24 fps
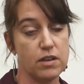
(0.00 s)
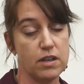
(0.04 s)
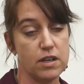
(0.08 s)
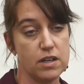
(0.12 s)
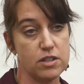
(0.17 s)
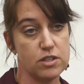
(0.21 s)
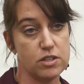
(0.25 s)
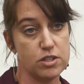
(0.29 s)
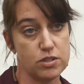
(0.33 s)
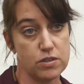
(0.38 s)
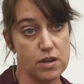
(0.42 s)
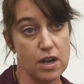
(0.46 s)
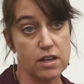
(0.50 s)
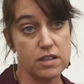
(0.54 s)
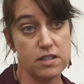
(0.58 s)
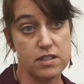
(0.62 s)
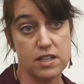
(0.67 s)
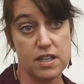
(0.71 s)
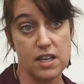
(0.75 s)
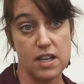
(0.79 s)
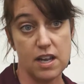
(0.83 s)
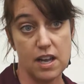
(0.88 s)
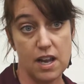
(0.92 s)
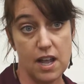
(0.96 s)

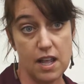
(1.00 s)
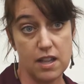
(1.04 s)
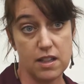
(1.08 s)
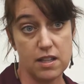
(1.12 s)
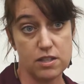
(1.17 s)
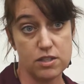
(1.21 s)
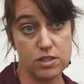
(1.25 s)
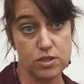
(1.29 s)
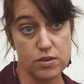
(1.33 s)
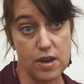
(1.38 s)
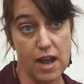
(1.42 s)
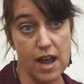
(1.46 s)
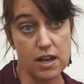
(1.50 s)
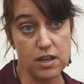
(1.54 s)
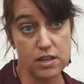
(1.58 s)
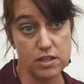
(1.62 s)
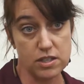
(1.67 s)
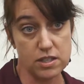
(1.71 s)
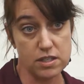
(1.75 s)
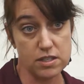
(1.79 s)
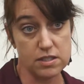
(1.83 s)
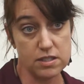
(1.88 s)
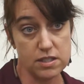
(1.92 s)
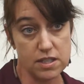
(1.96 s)
constructed and the
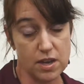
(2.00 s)
strategies